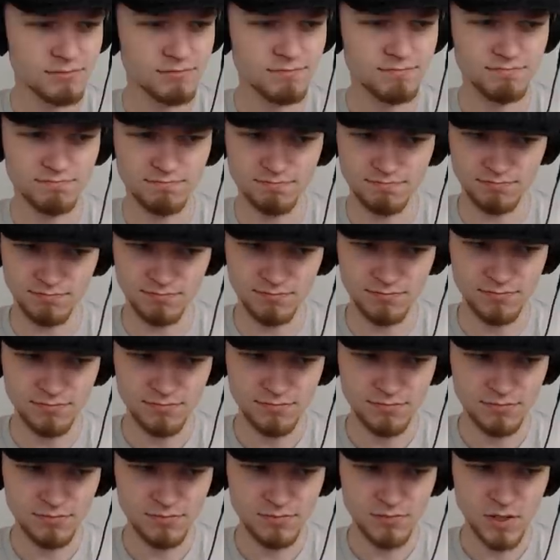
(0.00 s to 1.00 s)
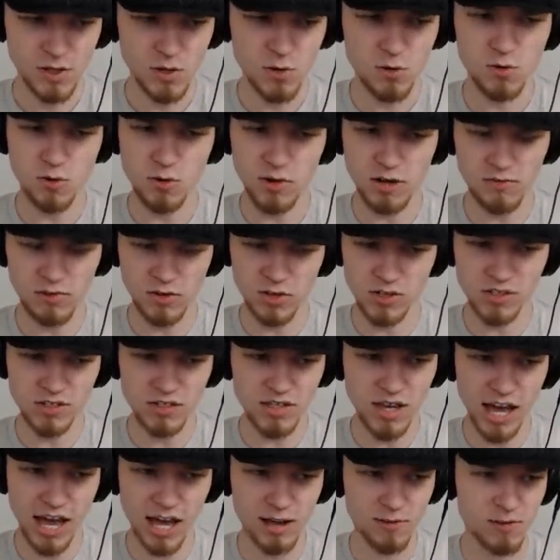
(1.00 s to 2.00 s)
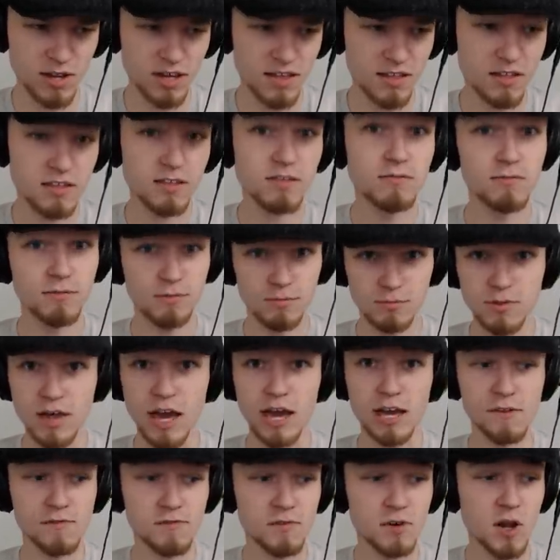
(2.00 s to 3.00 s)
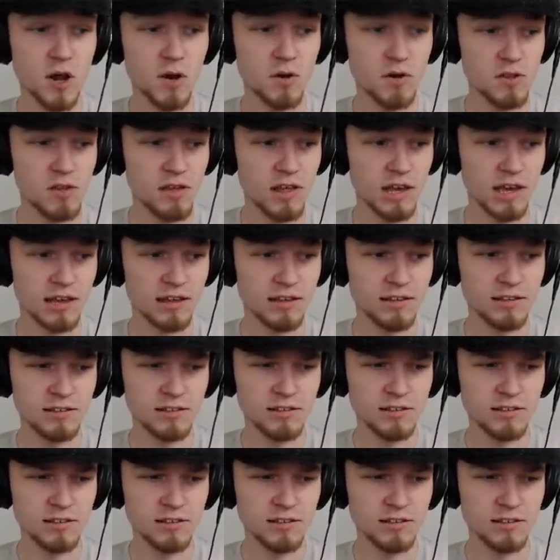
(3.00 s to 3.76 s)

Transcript: Hmm. You're sort of a good guy, Riz. Thank you for noticing.